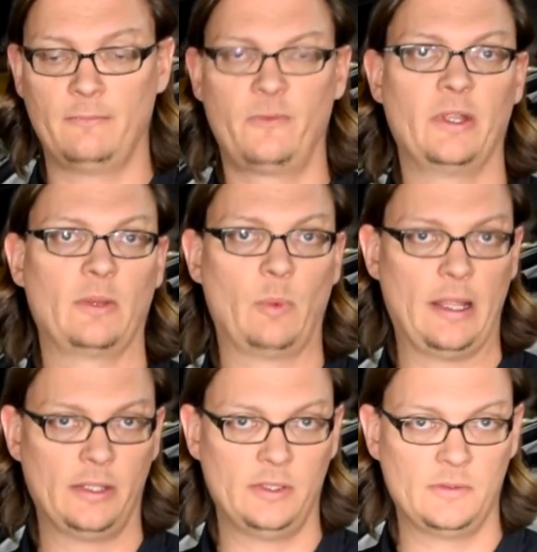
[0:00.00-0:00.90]
like
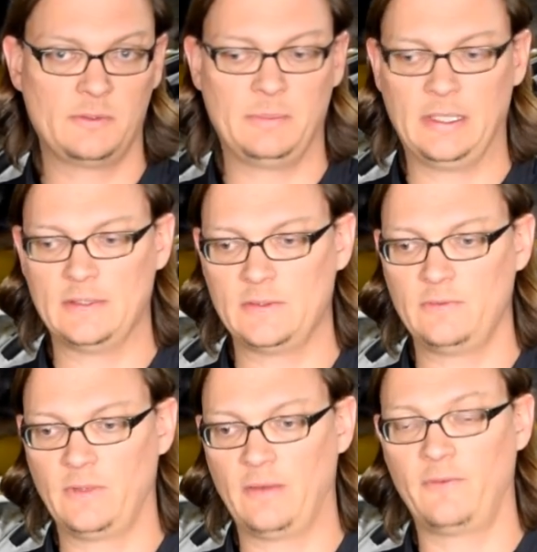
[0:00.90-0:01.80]
rally use, because
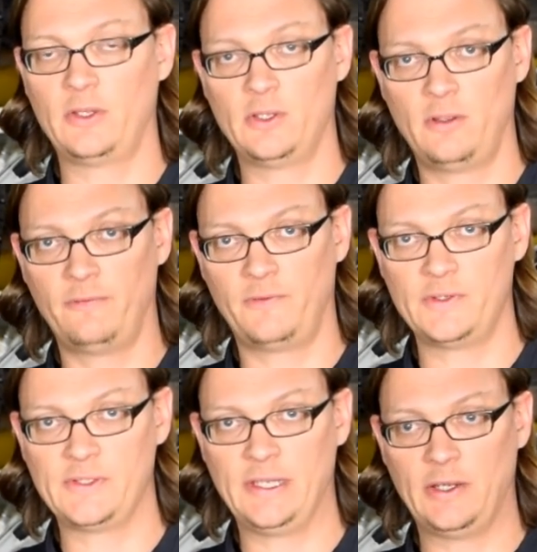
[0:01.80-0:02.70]
you've got a very tall
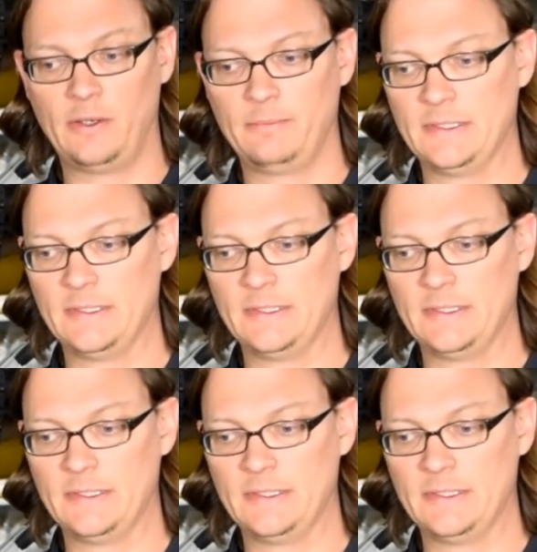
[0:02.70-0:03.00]
first gear.